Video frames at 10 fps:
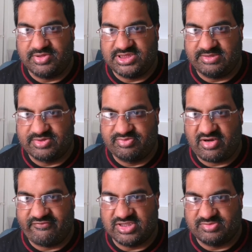Team's
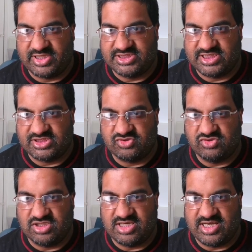profits by
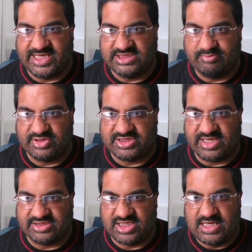
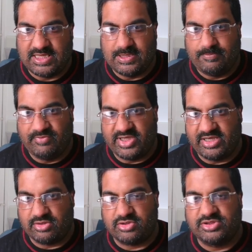680%. It
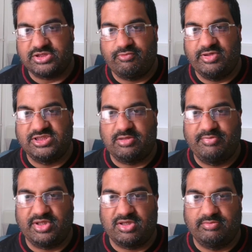also went on
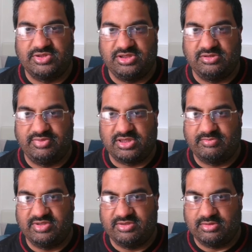to
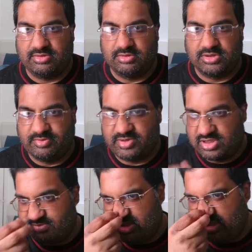become
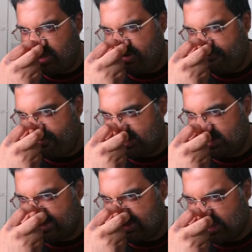the
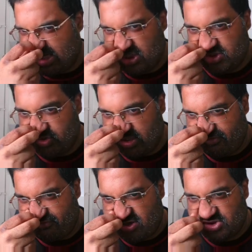fastest selling entry in the
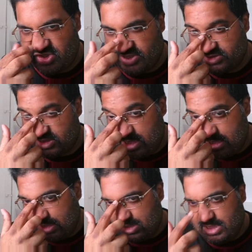franchise.
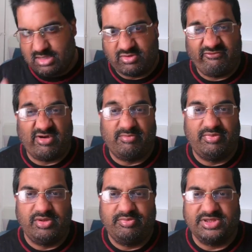However,
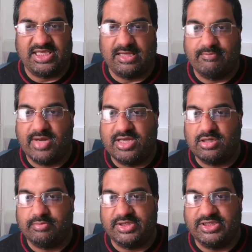Blooper Team may
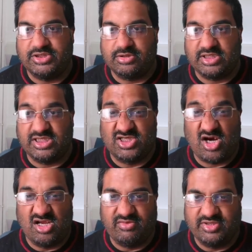not be done
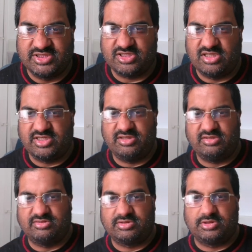entirely with Silent
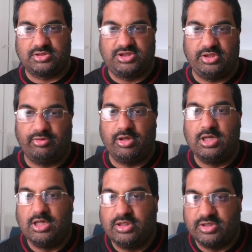Hill 2.
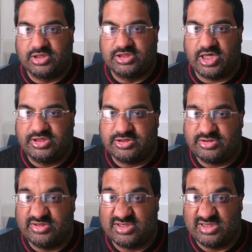The title's